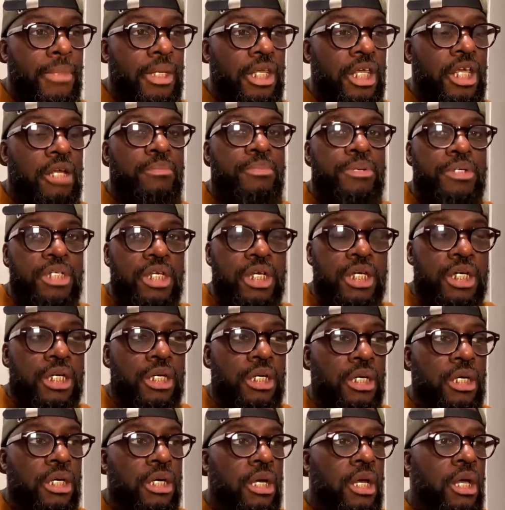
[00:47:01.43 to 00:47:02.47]
in
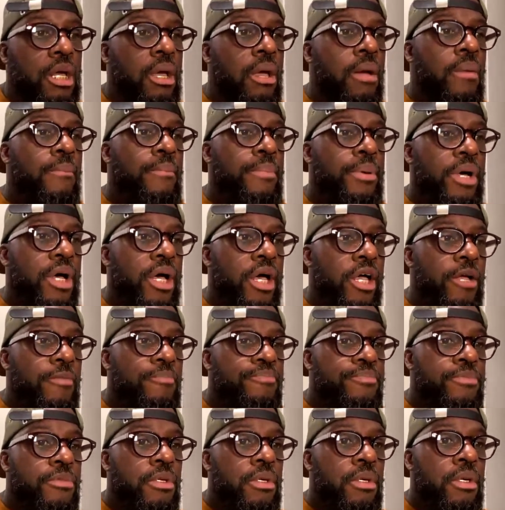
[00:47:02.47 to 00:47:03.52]
particular, but
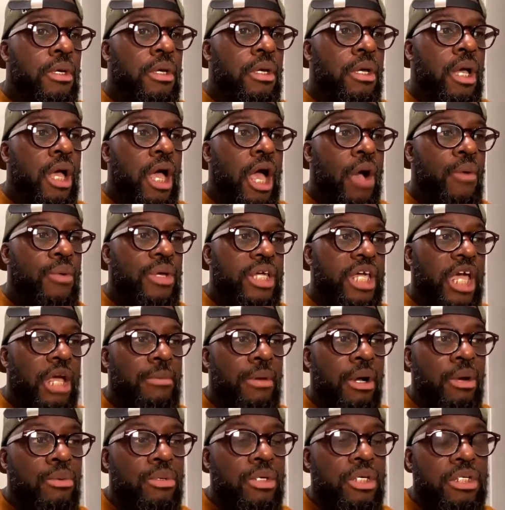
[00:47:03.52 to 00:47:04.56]
how we came
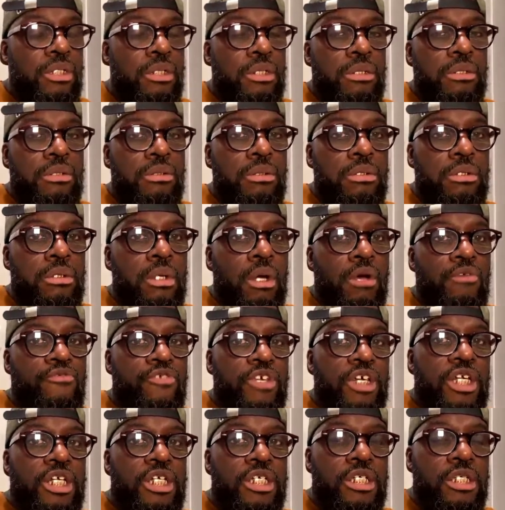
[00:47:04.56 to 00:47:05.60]
up with
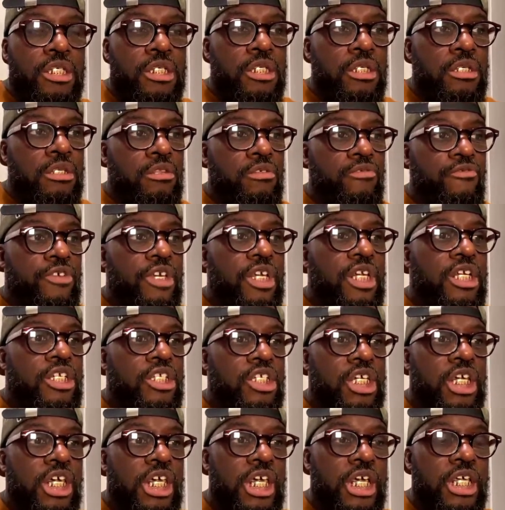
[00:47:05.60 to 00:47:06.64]
the Village
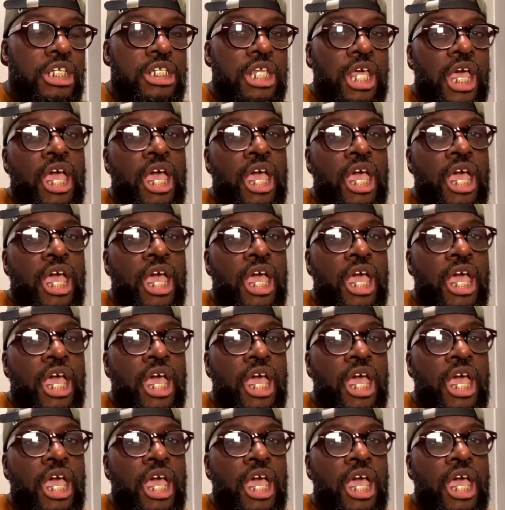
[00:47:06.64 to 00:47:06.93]
King.